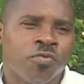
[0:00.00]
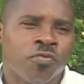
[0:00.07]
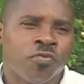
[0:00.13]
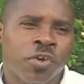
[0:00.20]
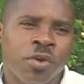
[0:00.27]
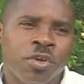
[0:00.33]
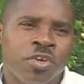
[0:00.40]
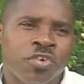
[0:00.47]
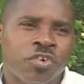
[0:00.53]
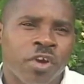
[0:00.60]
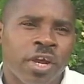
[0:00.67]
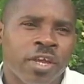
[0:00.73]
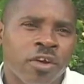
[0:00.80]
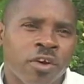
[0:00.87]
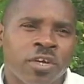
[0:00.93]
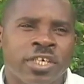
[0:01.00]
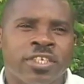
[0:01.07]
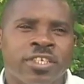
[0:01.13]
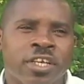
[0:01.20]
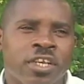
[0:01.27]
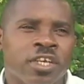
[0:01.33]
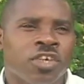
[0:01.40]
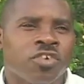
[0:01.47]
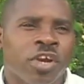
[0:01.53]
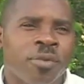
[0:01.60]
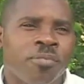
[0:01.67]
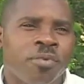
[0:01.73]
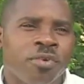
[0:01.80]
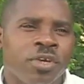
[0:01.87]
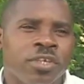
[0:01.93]
very dry or extended
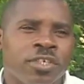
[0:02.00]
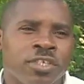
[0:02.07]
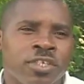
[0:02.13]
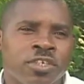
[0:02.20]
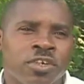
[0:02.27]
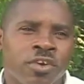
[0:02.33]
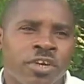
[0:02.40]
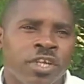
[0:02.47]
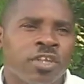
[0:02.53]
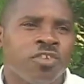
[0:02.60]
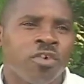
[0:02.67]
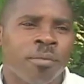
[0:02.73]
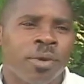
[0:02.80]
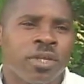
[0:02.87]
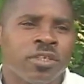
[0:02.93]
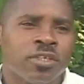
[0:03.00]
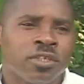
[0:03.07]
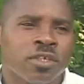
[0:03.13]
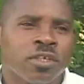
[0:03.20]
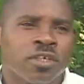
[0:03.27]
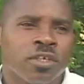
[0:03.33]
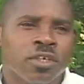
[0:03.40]
dry period since Hurricane Thomas.